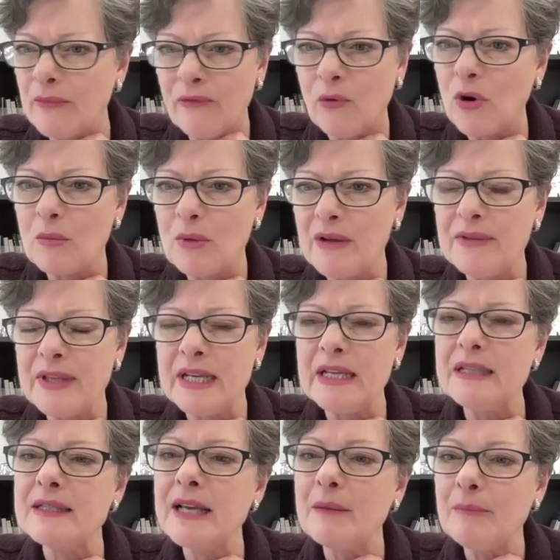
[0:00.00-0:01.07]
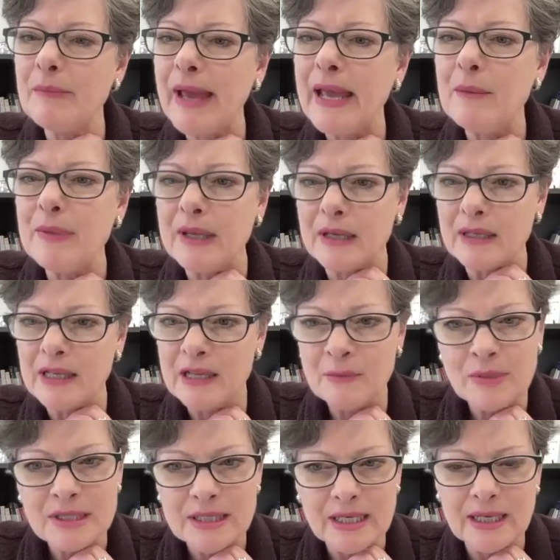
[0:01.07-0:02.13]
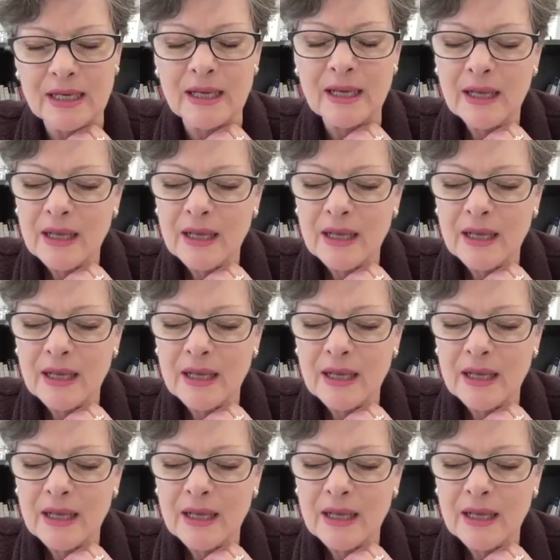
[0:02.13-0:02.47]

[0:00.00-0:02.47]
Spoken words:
form of these that may be inhibiting